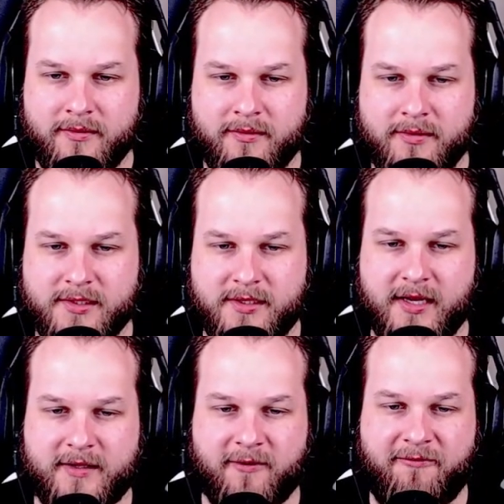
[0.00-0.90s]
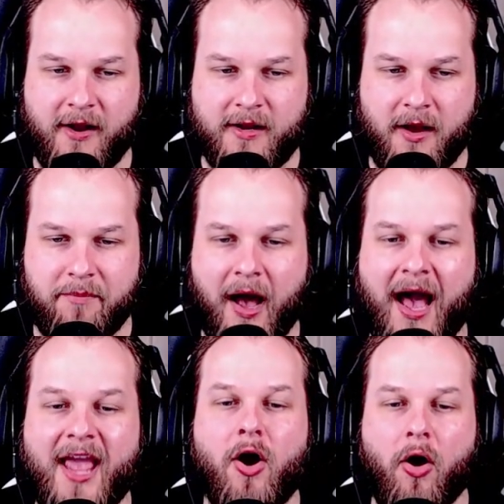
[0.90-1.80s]
He's like, get the fuck up.
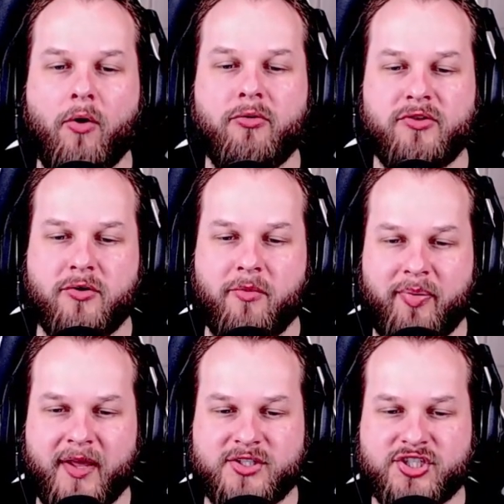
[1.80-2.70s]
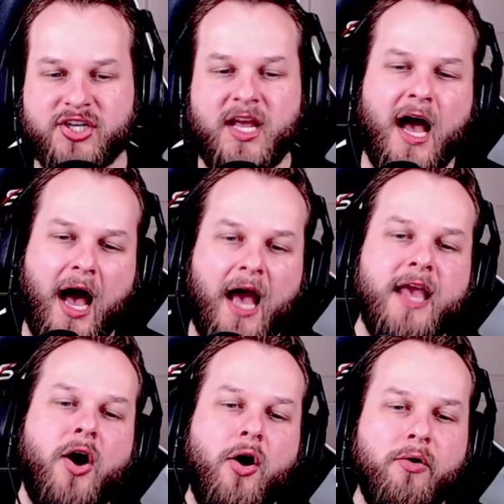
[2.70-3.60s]
I own you, bitch.
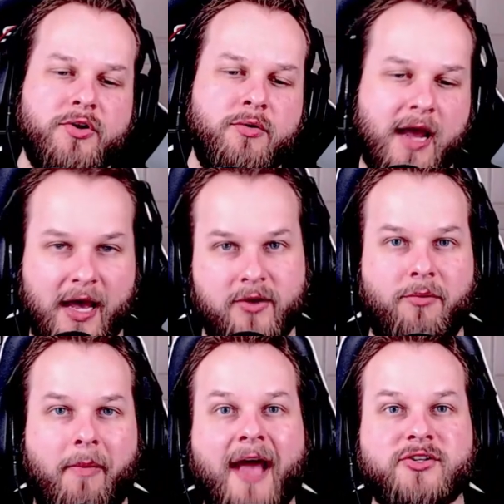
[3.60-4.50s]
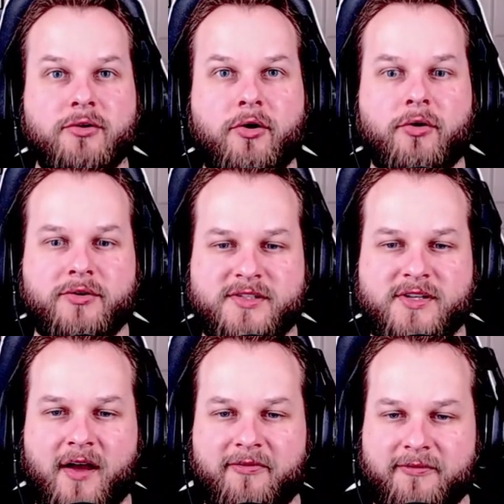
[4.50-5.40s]
I own you. You gotta do magical girl
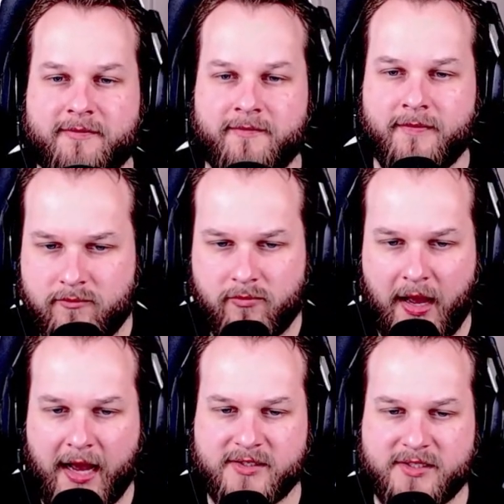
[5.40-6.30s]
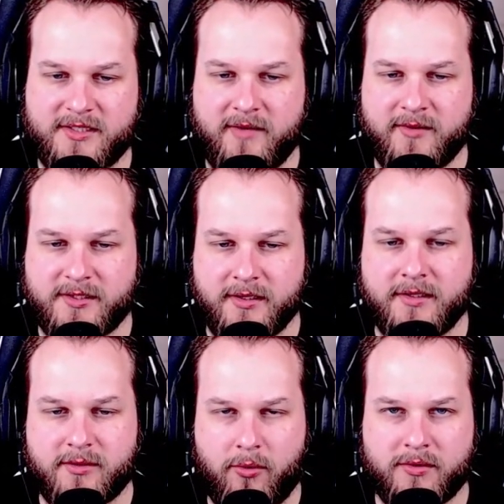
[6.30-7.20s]
stuff. Isaac Stevenson
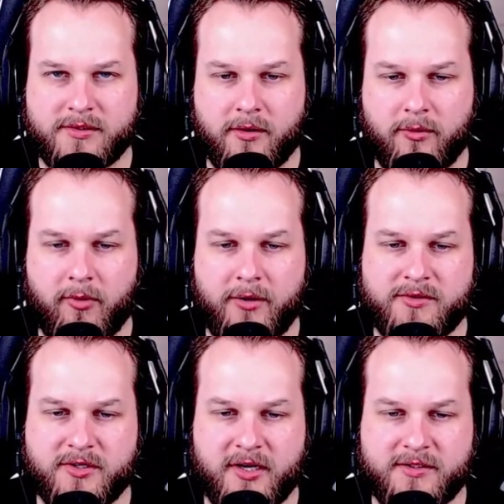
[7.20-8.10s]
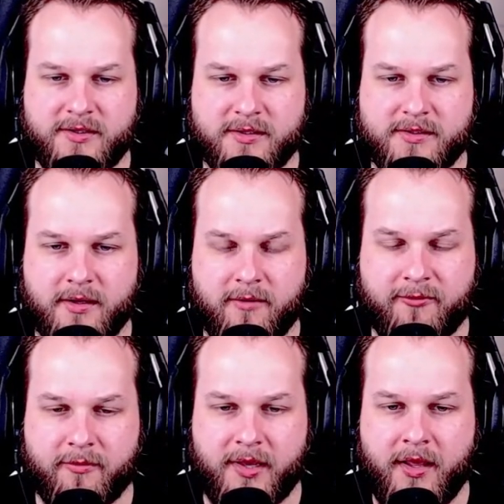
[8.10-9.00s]
is, of course, the one who suggested this
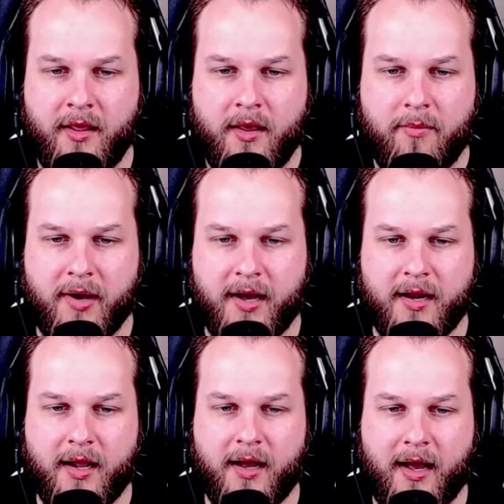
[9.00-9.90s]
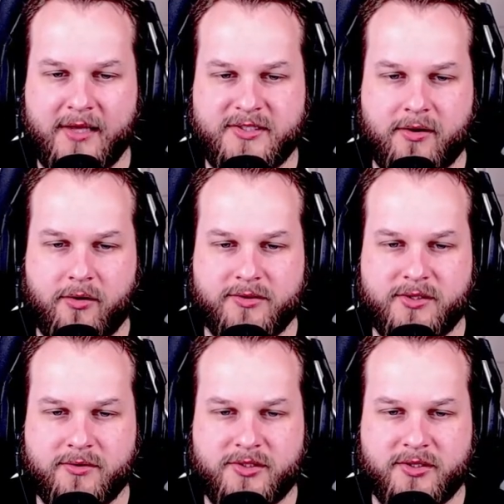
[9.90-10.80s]
for me. But Isaac
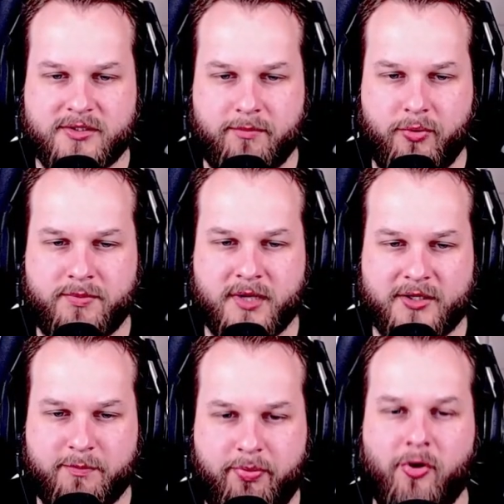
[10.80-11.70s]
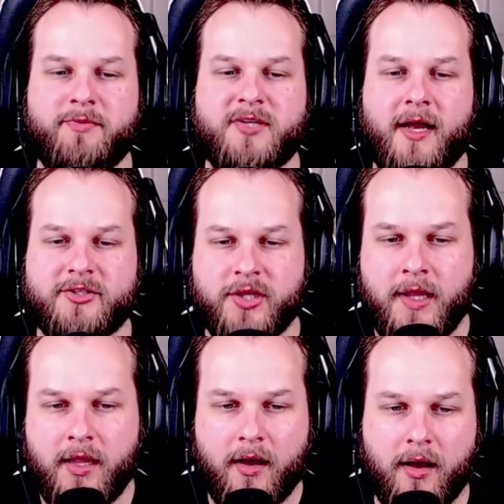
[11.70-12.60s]
also suggests a boob touch. Boob touch
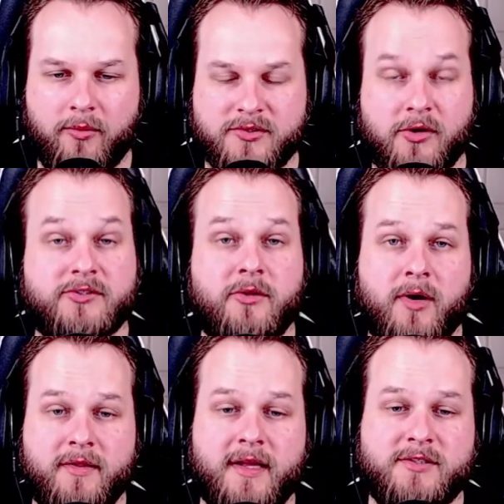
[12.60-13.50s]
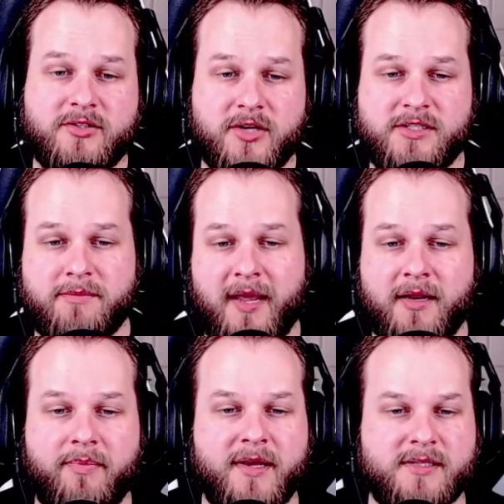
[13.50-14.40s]
was also the one that suggested Main
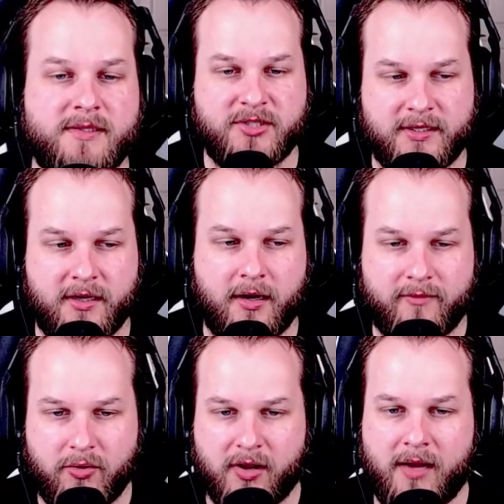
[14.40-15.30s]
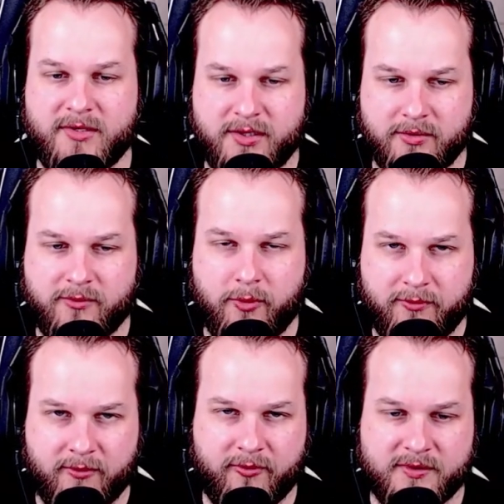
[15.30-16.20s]
Abyss, did audio view commentaries for
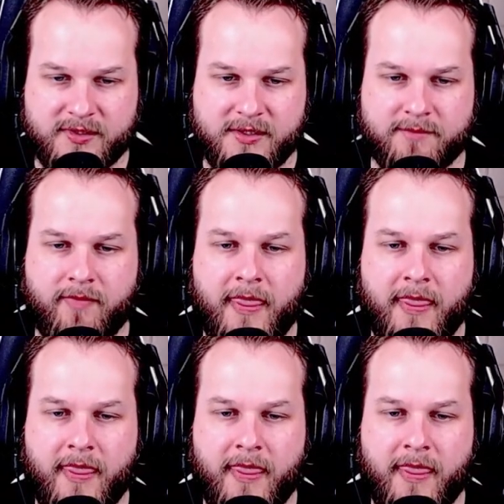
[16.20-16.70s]
the first season.